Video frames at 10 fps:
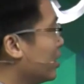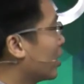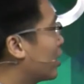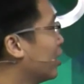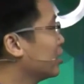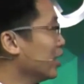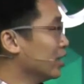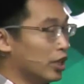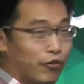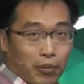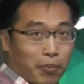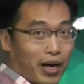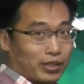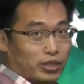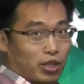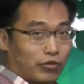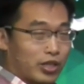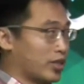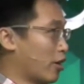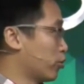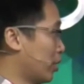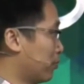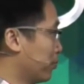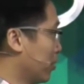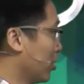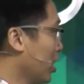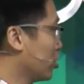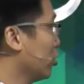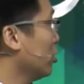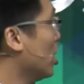occurs in different parts of the cell as well. Okay, so